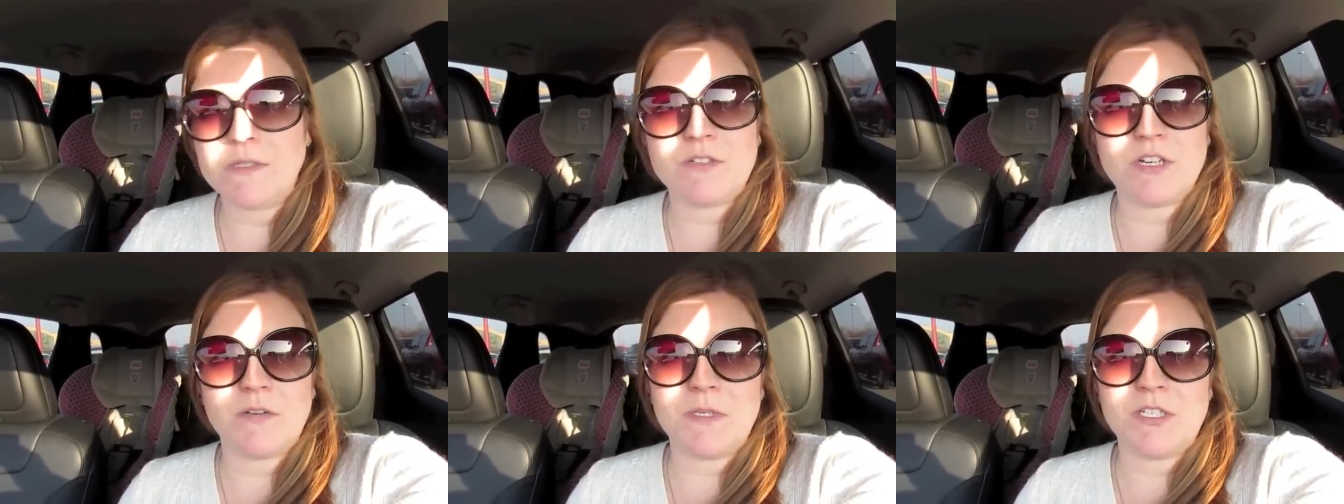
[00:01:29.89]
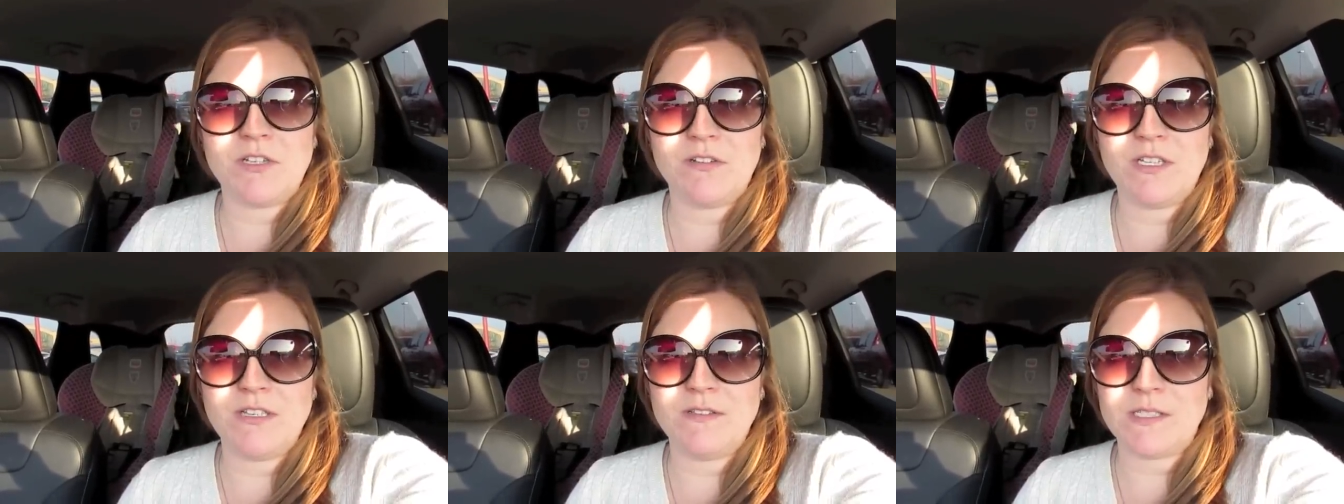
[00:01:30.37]
which I'll be
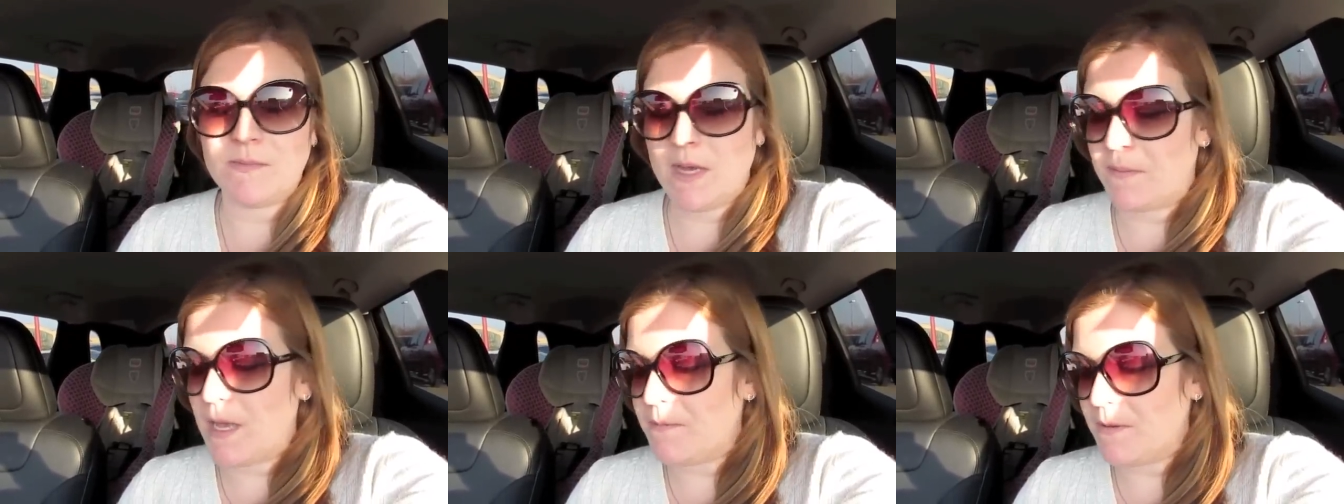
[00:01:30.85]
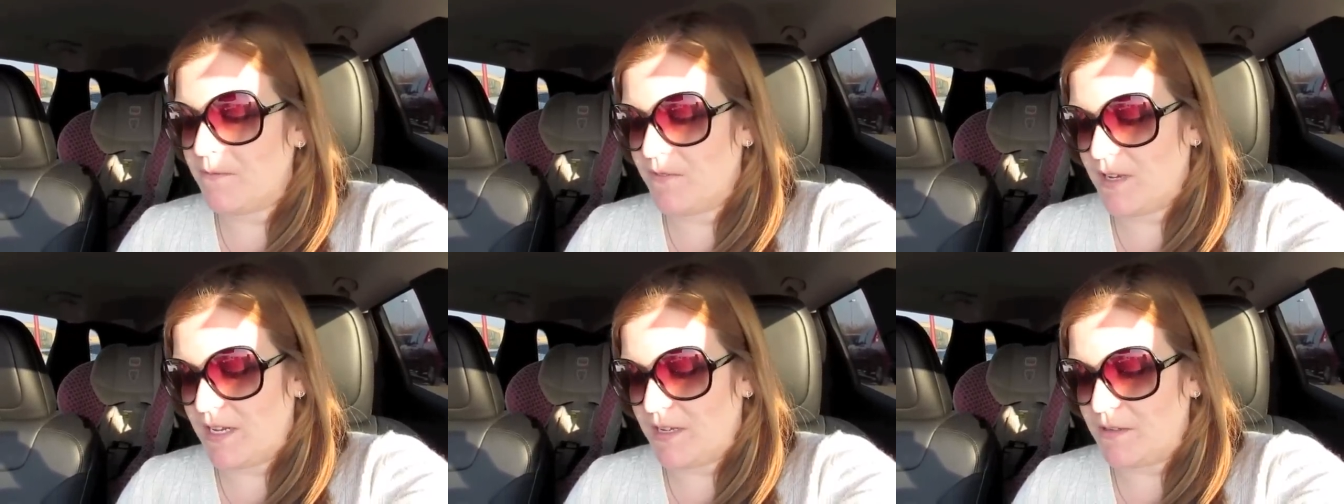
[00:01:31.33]
showing you in some upcoming
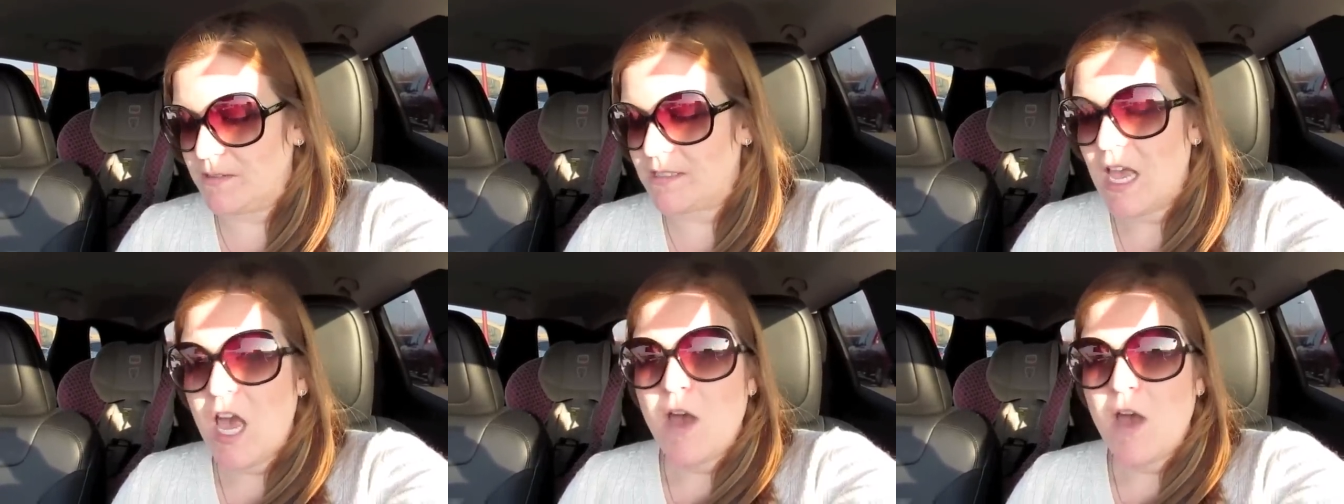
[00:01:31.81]
videos.